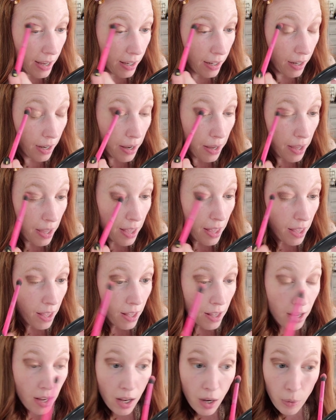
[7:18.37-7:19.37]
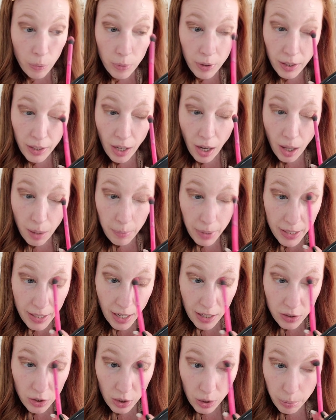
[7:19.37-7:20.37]
And really all my
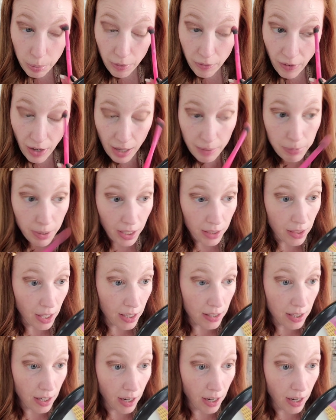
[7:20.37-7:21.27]
doctor could provide me at that